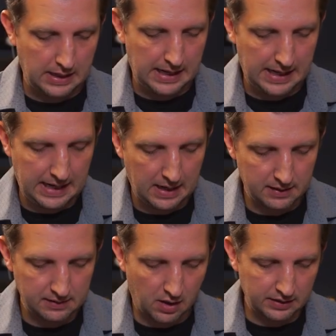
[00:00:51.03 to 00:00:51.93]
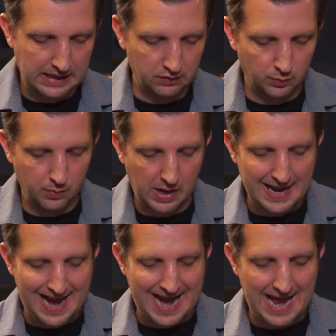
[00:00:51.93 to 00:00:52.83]
And in our case, we want
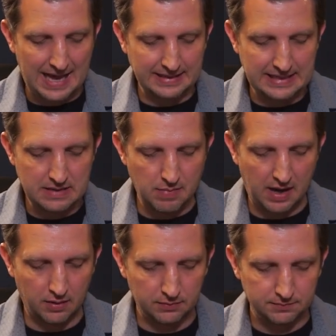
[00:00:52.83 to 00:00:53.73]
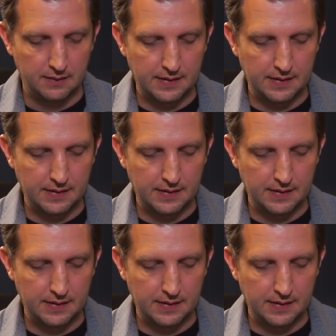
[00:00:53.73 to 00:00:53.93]
to add email.